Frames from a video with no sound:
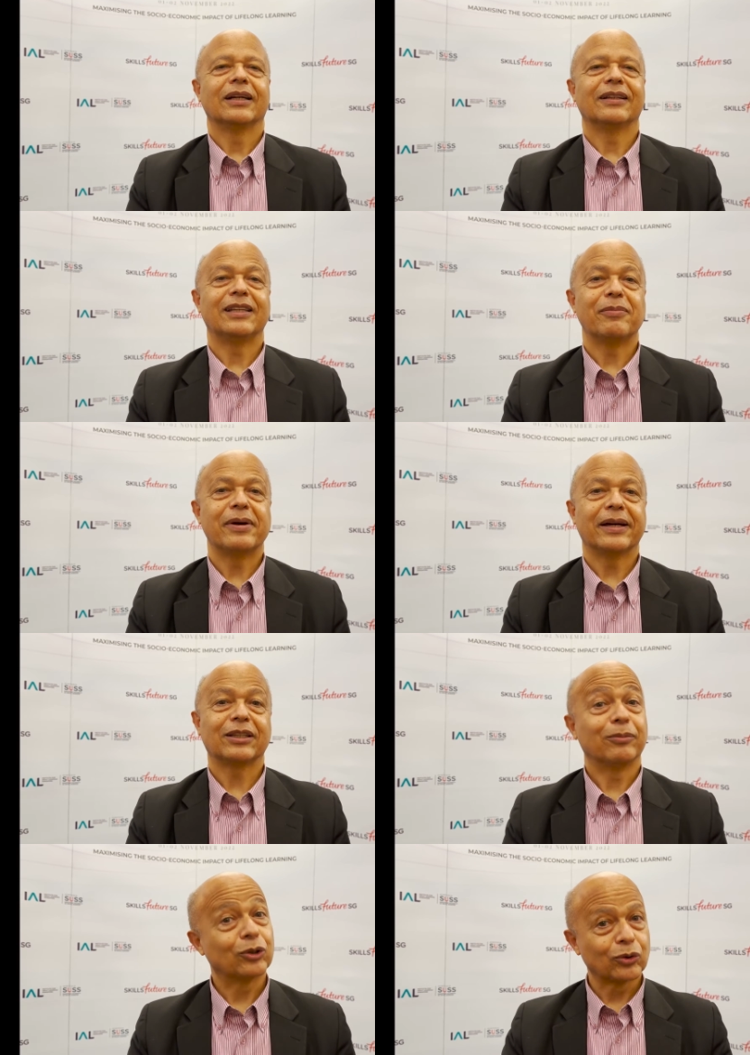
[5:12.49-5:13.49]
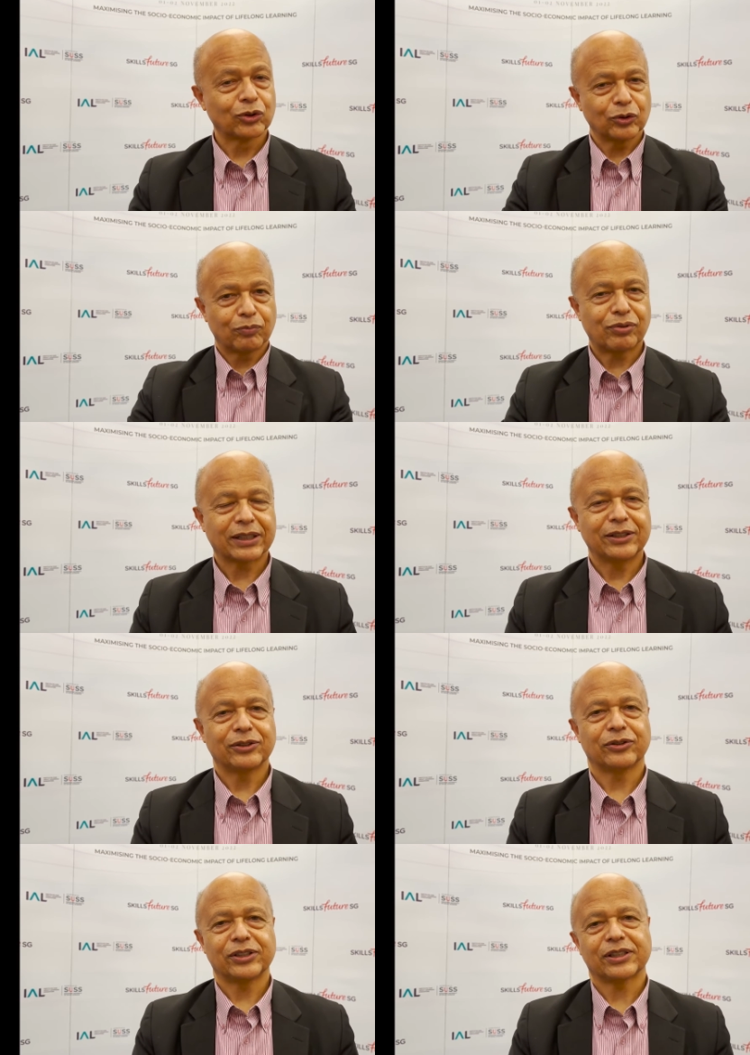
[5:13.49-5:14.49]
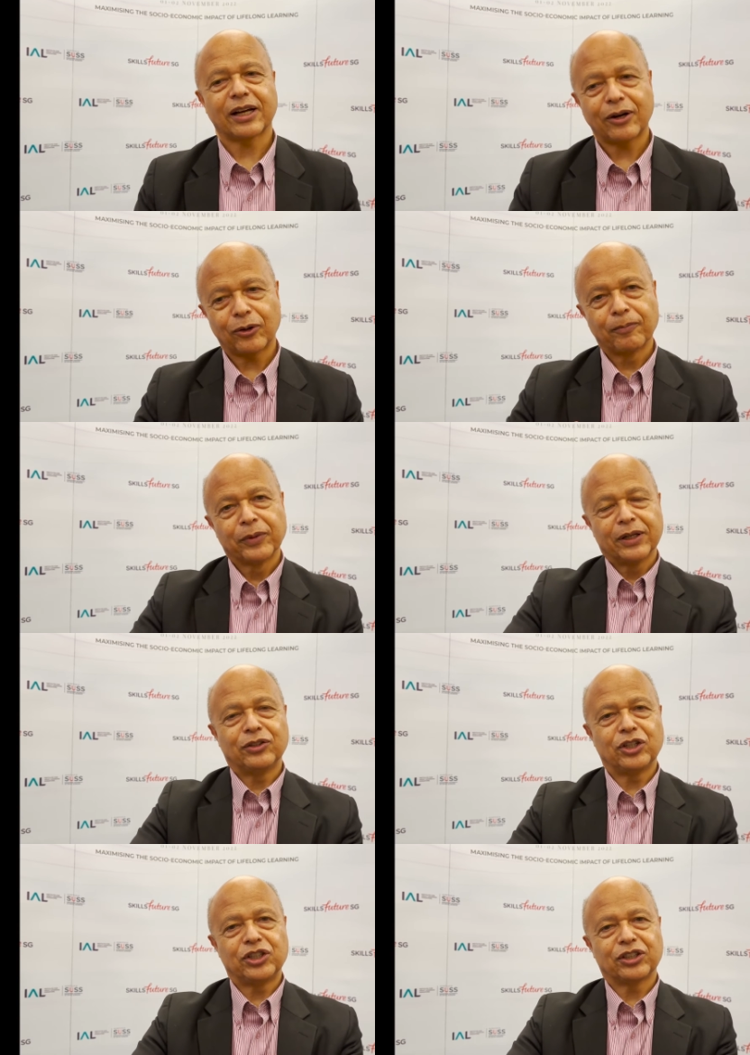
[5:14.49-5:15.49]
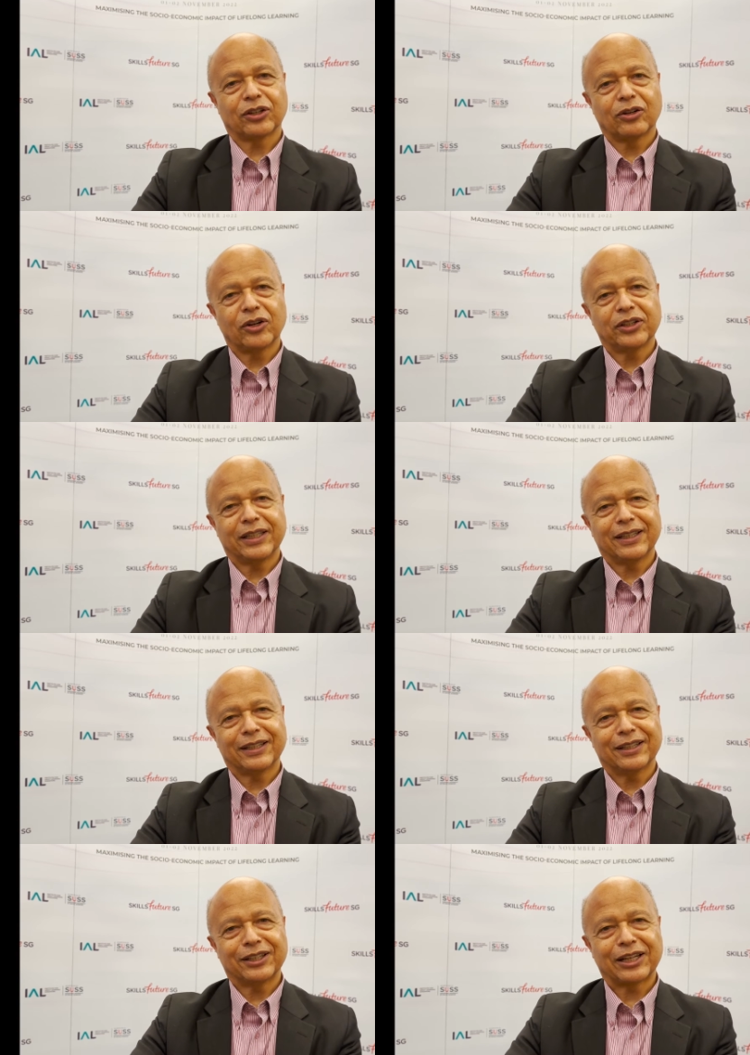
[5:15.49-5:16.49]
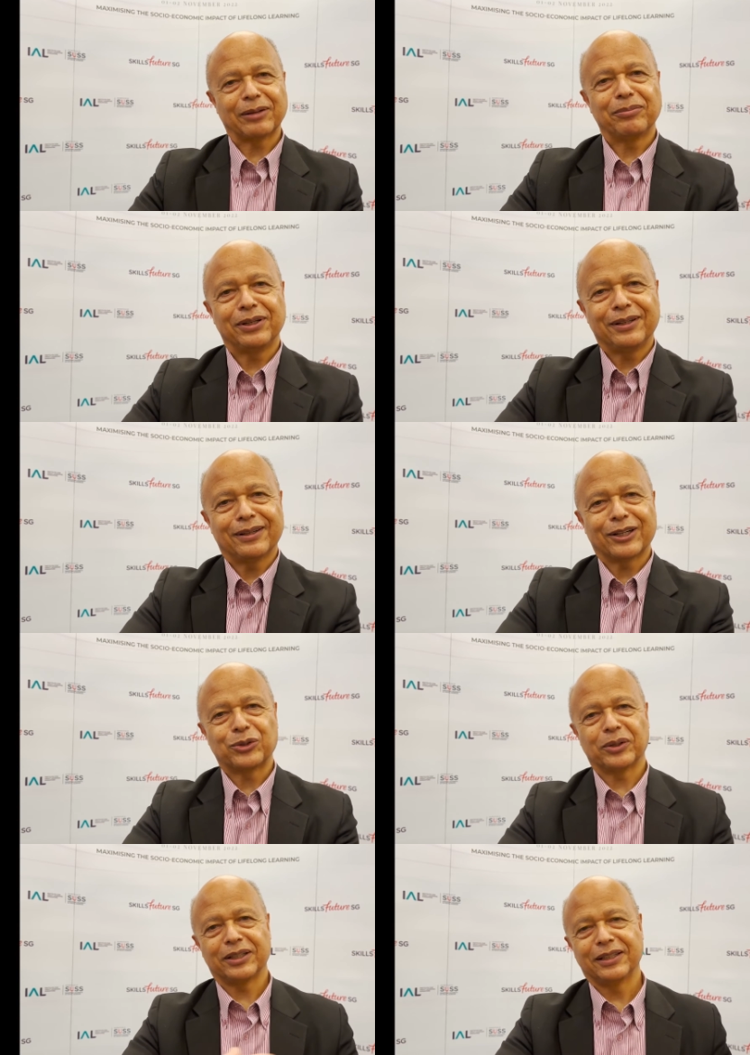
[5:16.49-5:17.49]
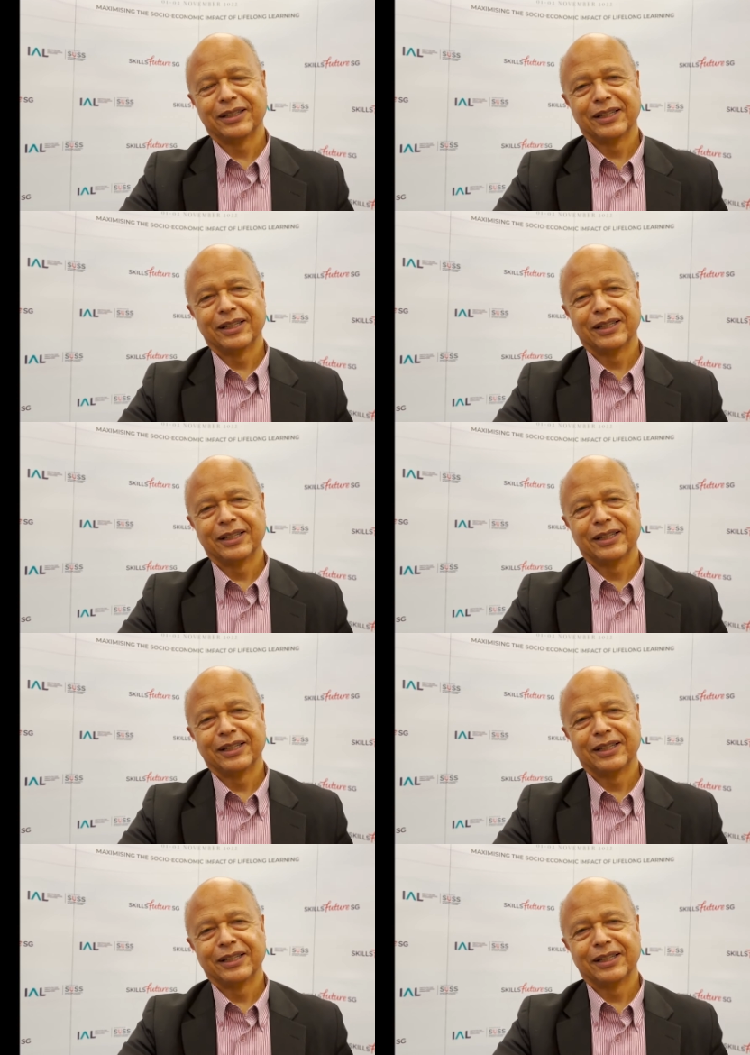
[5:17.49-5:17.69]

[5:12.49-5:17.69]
debate, but also practices is how digital learning can be actually,